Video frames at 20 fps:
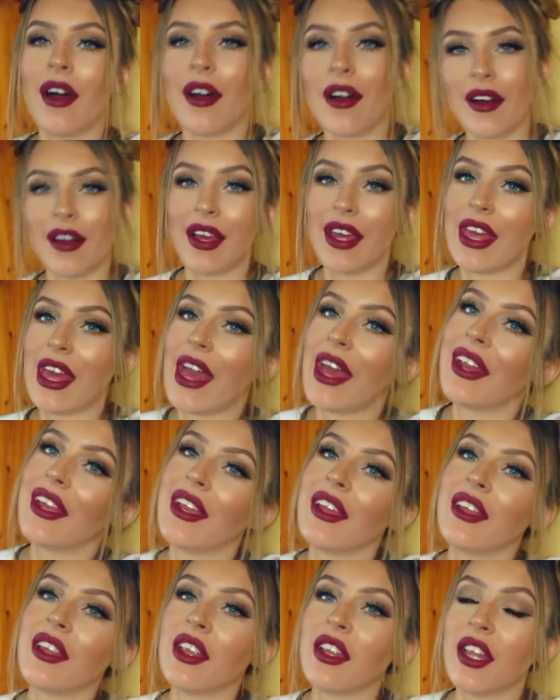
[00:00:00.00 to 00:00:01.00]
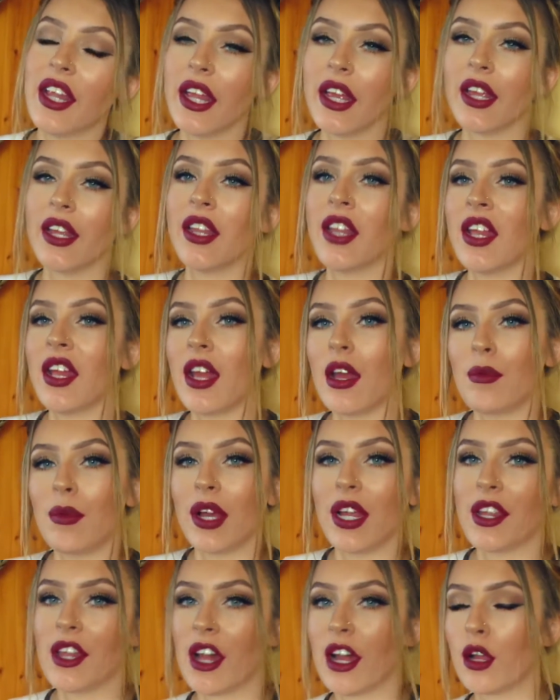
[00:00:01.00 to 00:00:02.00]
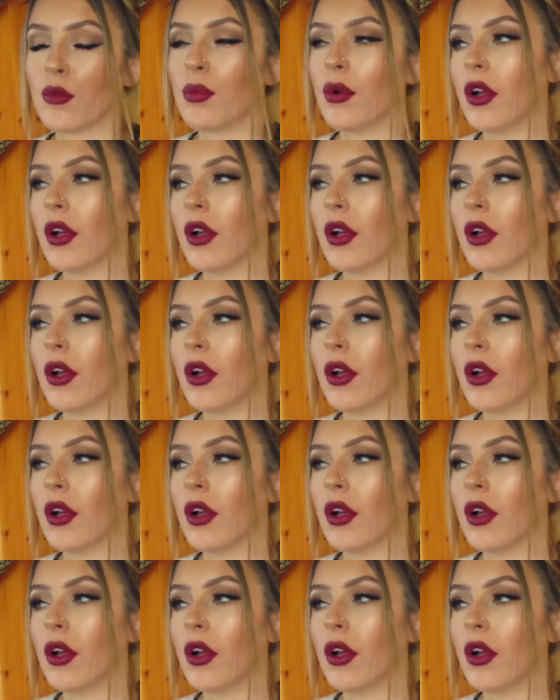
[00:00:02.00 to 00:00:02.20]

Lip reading: I edited the TMI tag,